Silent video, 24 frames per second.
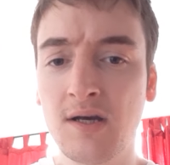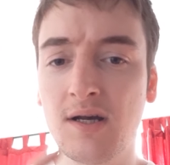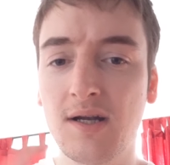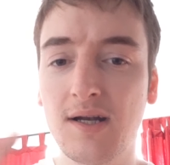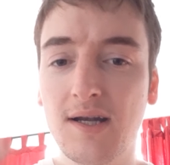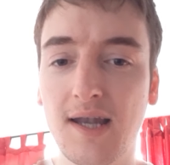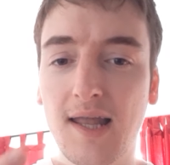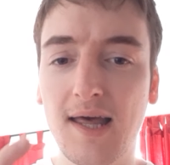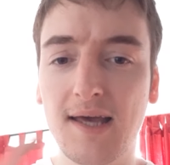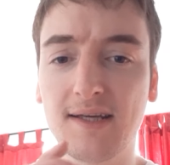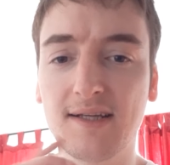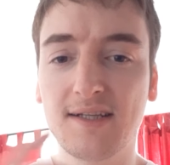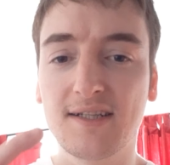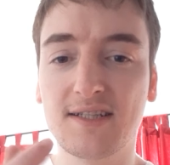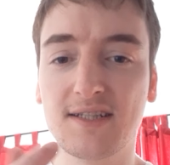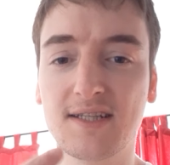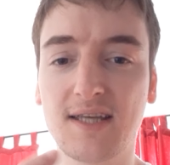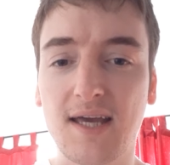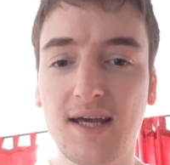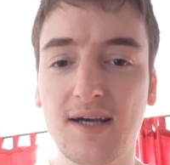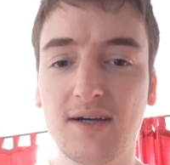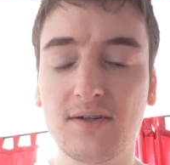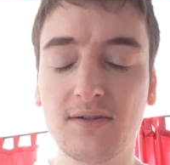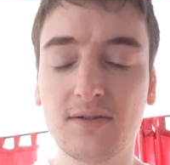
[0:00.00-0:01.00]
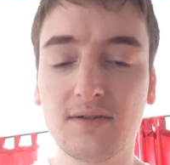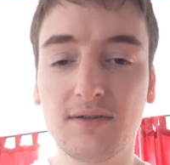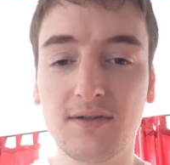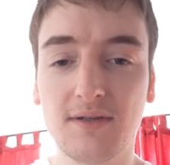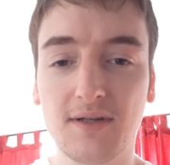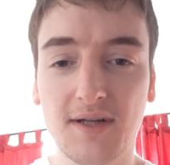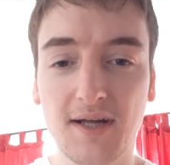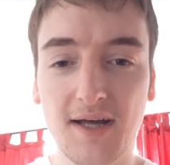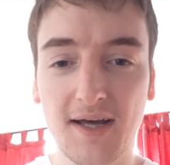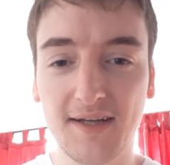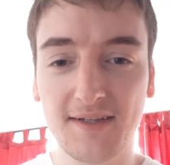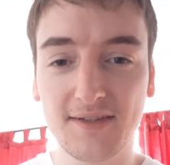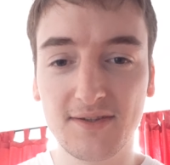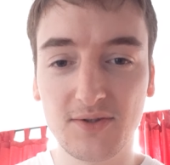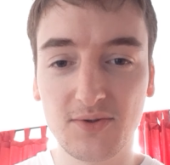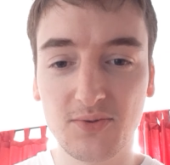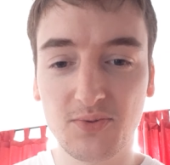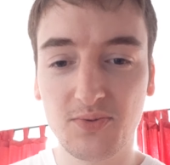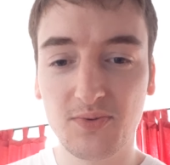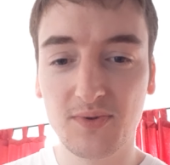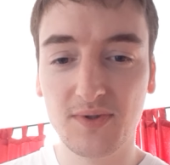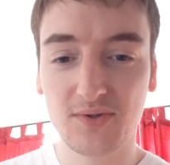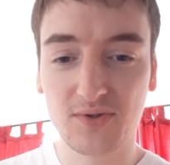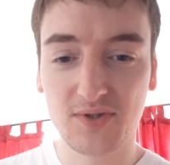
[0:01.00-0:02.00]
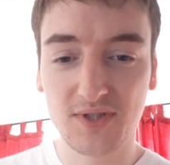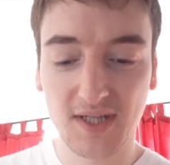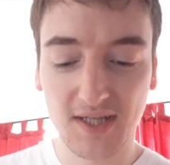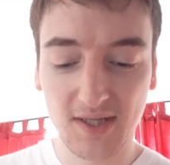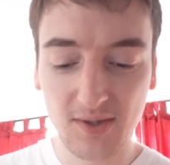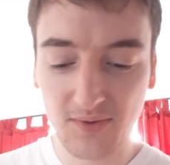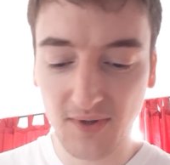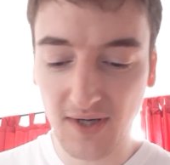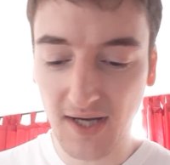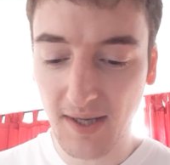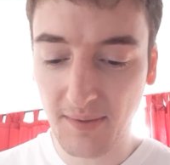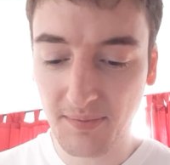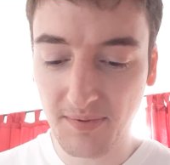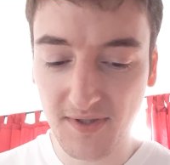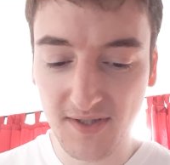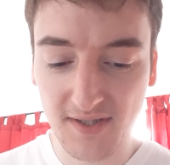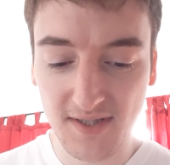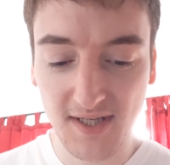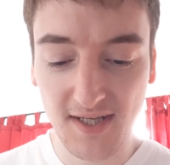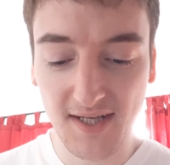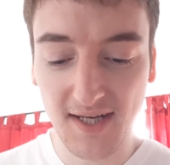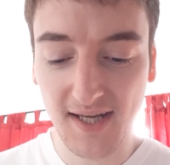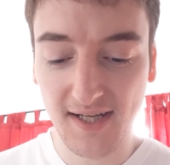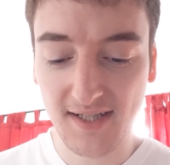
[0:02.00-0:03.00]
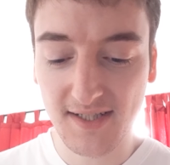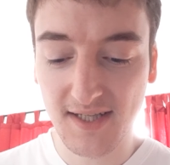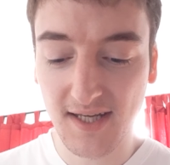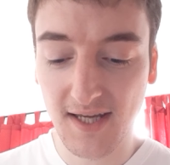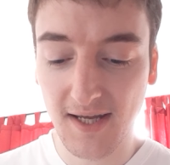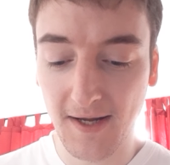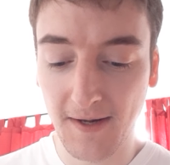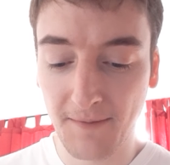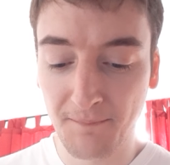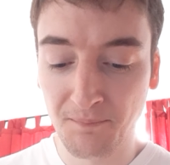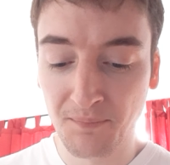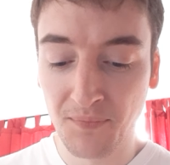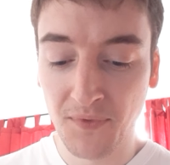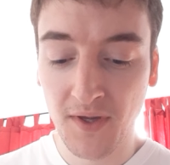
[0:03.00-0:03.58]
let it settle and we'll see what happens the next day.